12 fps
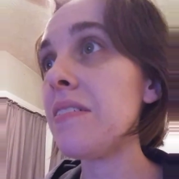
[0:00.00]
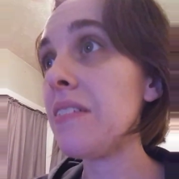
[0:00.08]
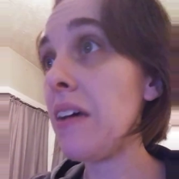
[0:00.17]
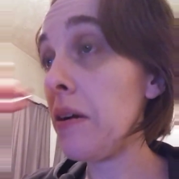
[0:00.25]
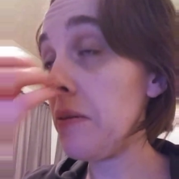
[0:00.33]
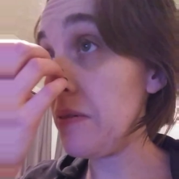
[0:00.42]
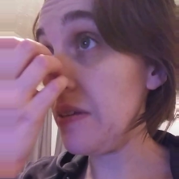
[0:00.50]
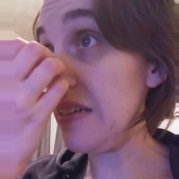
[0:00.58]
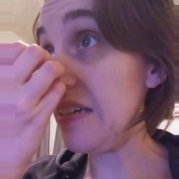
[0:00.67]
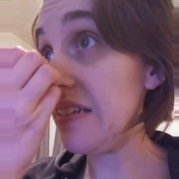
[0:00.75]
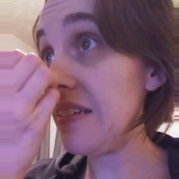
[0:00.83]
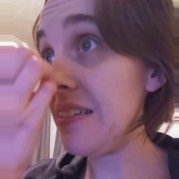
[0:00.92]
not
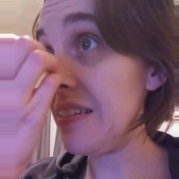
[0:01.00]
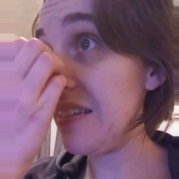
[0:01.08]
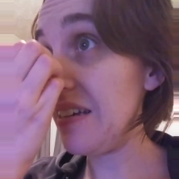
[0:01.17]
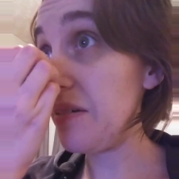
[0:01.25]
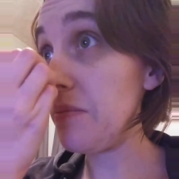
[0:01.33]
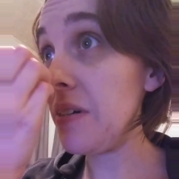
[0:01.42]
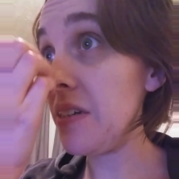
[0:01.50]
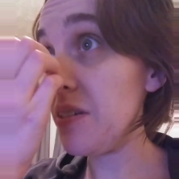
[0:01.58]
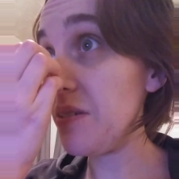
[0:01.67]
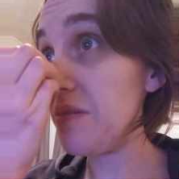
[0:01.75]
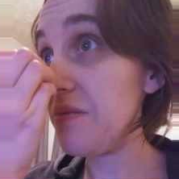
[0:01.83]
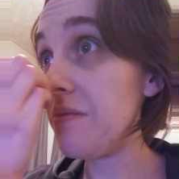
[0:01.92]
really, not
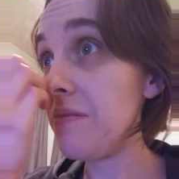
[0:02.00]
much.